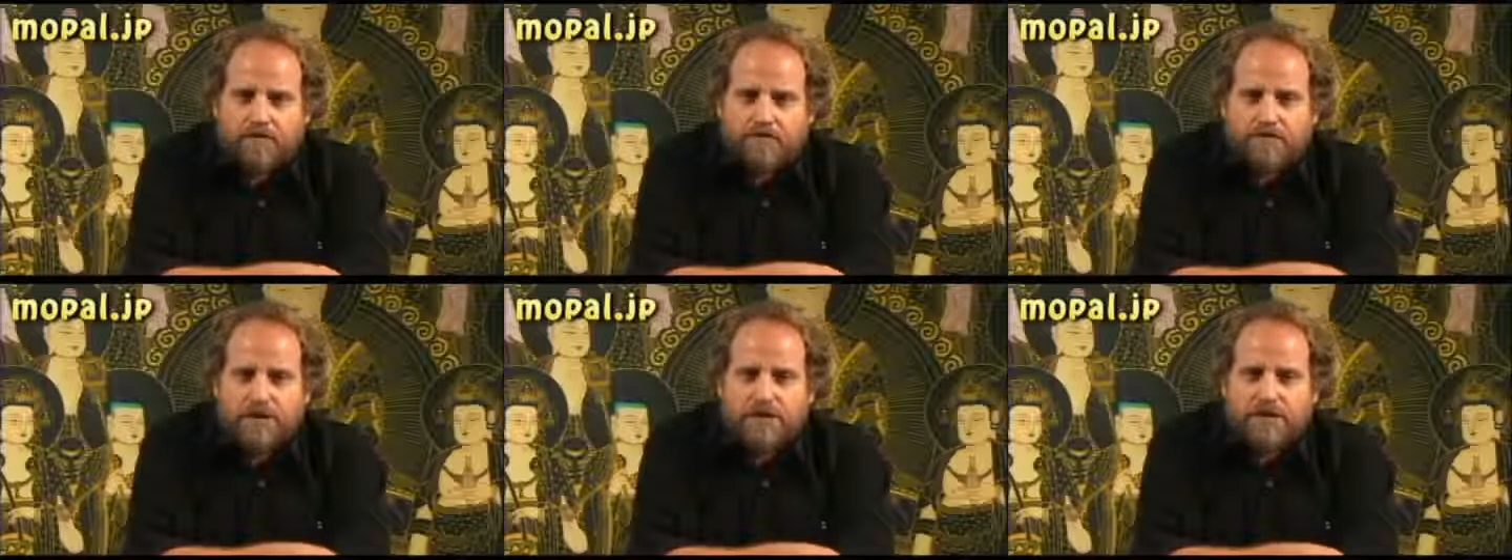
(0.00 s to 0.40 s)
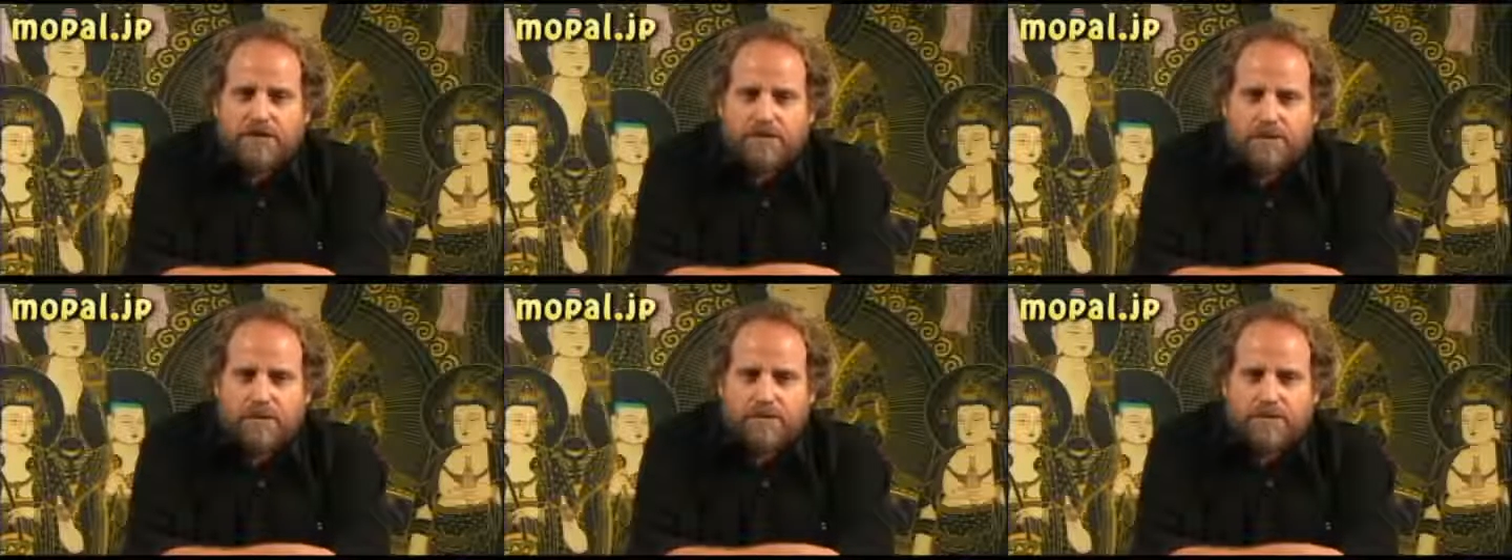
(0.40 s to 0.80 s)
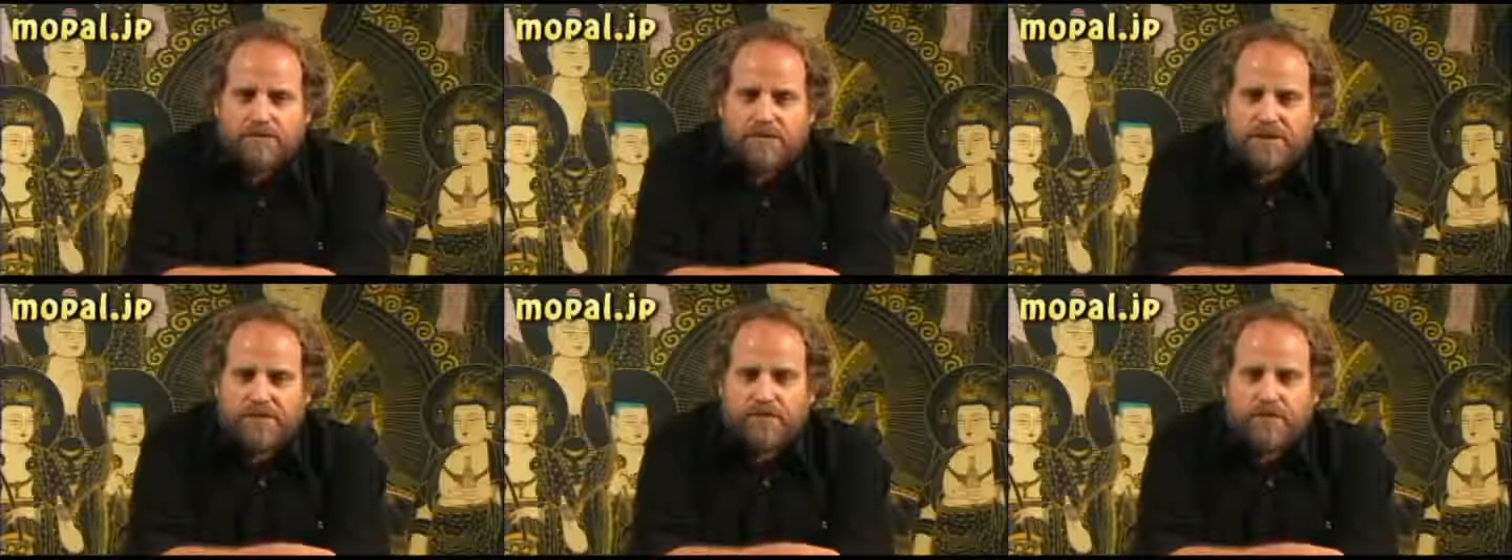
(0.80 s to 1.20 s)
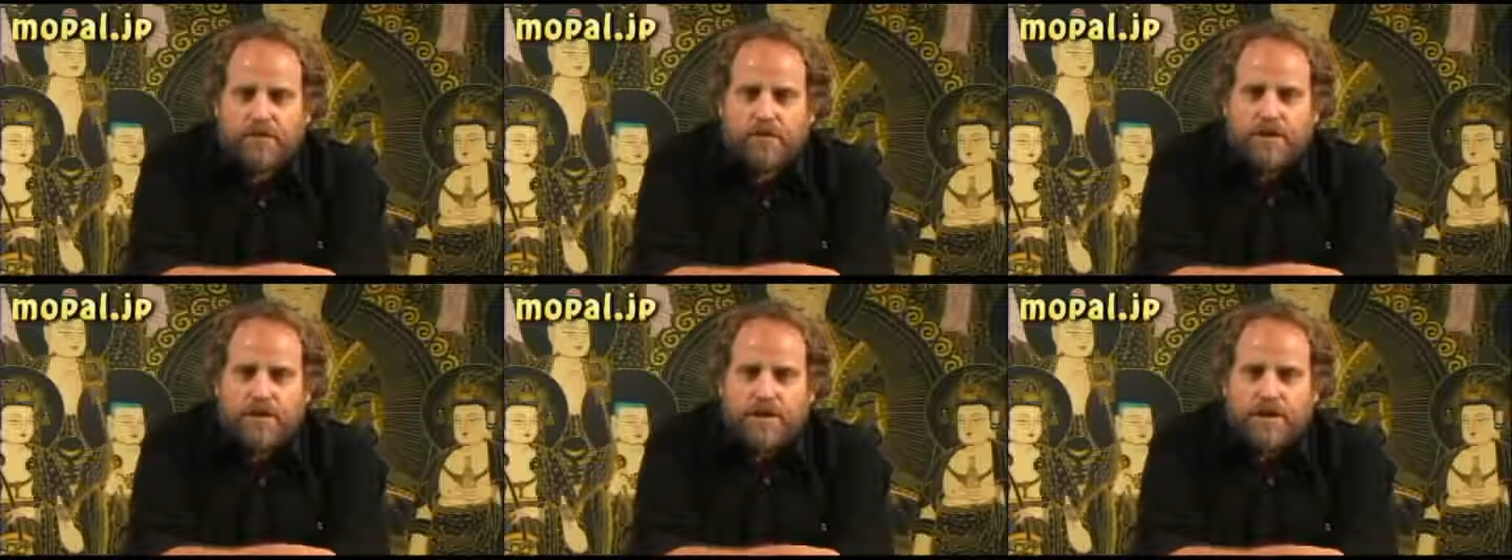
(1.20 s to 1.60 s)
Free the German
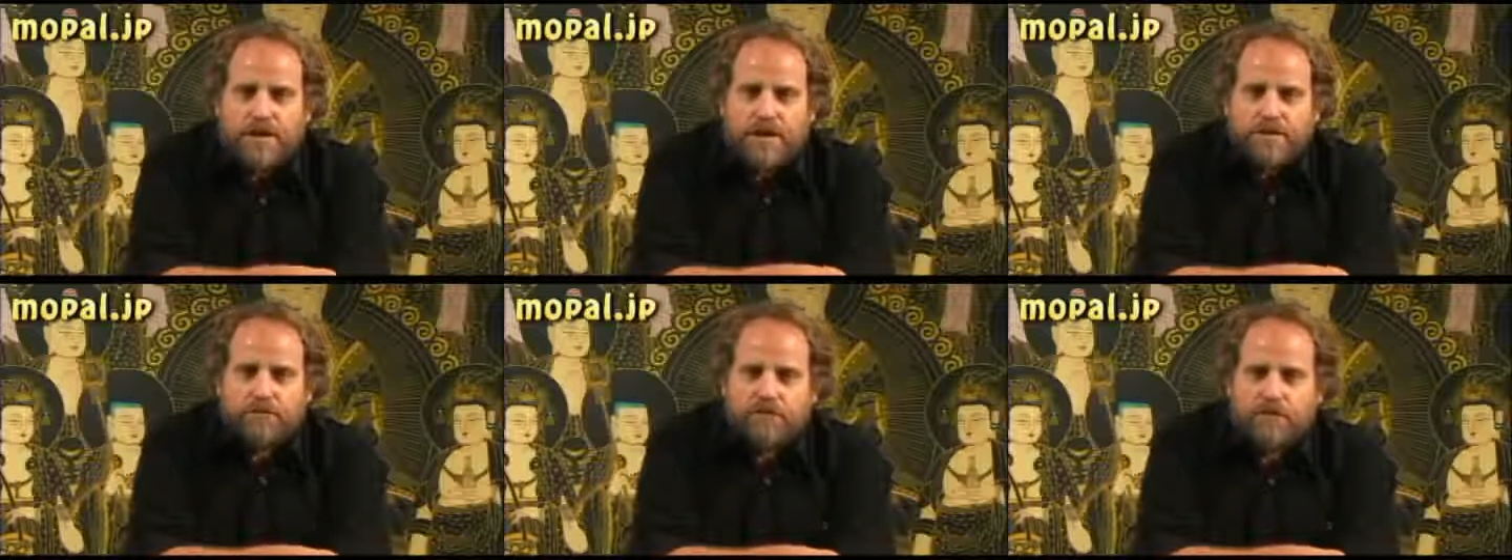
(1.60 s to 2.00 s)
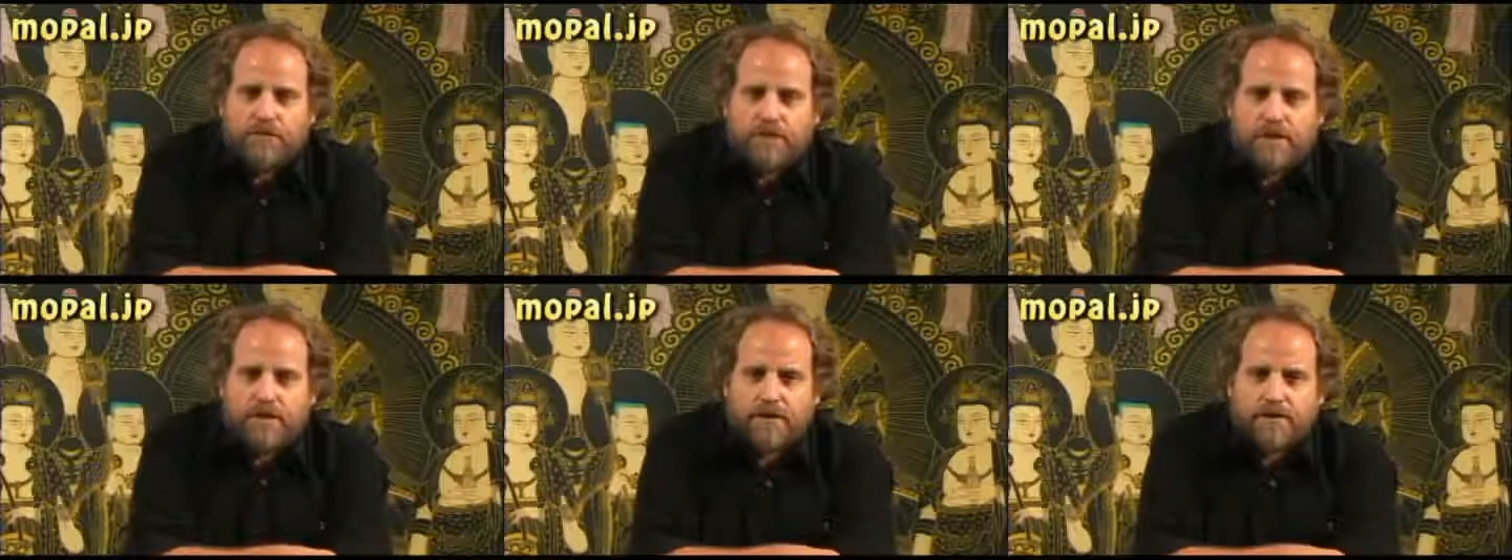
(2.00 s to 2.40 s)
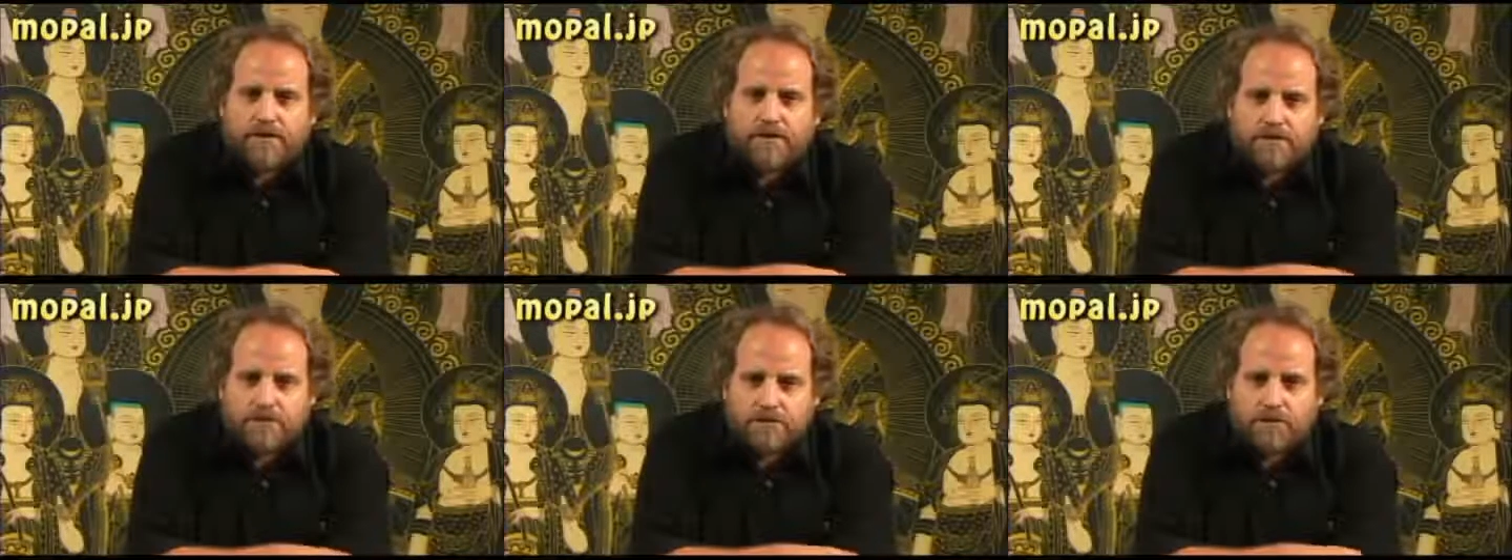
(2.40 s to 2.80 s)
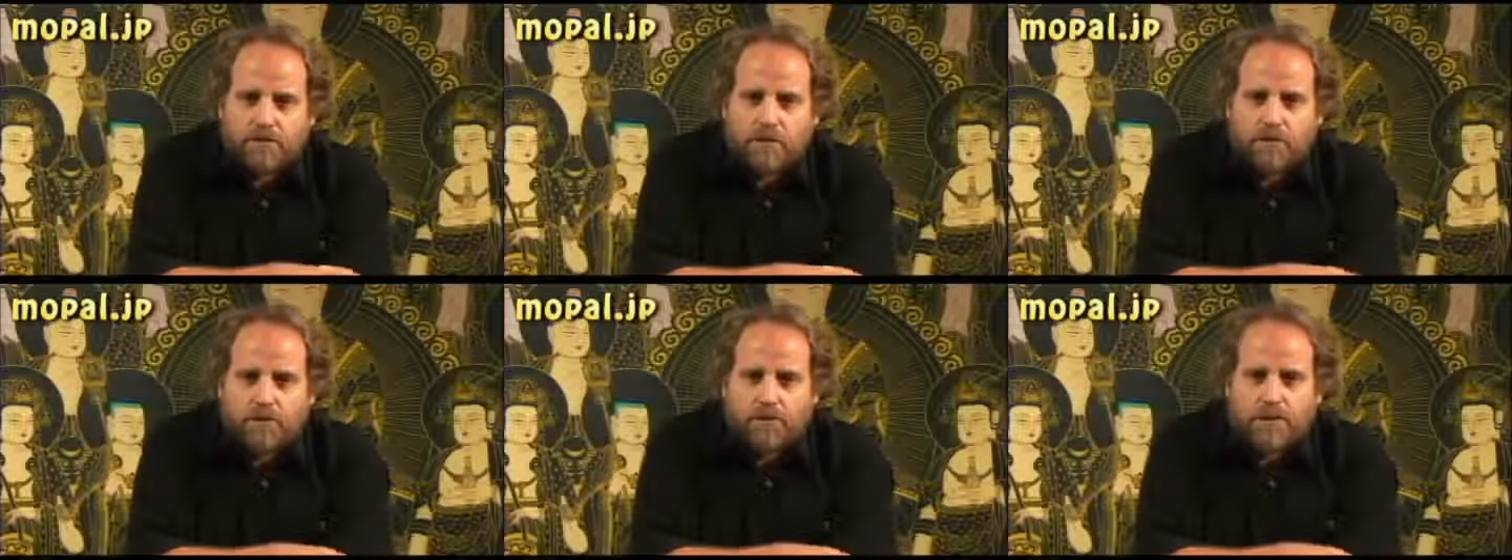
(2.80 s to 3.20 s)
people from their
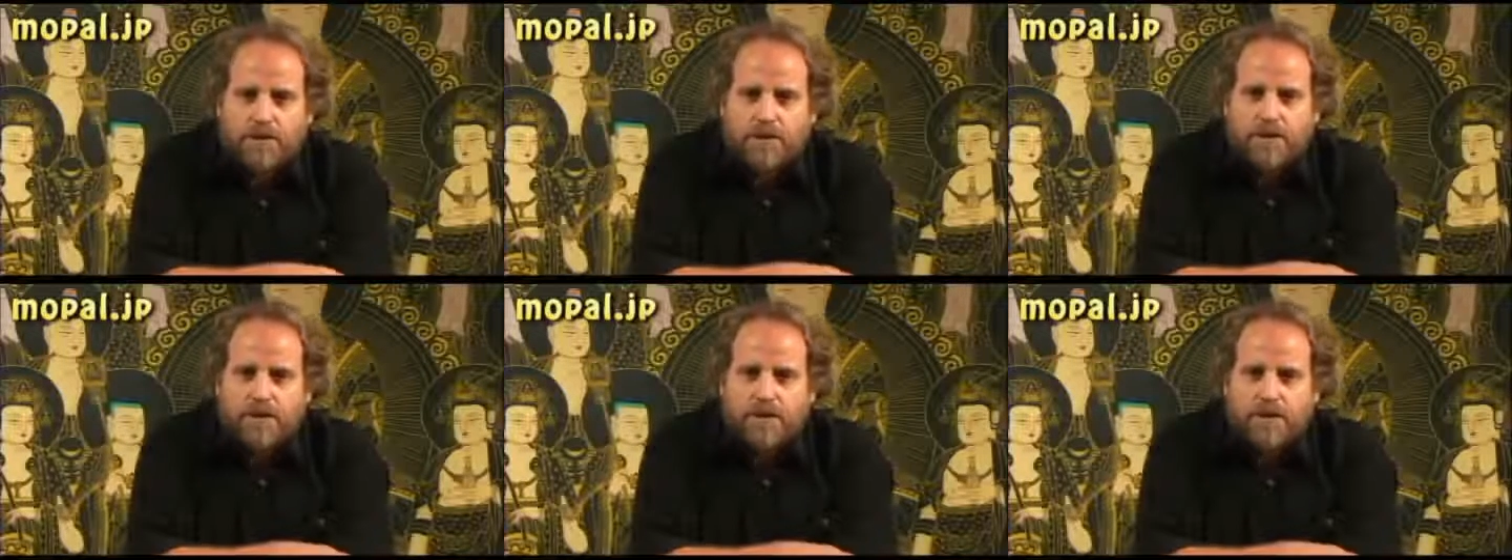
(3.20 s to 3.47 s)
control.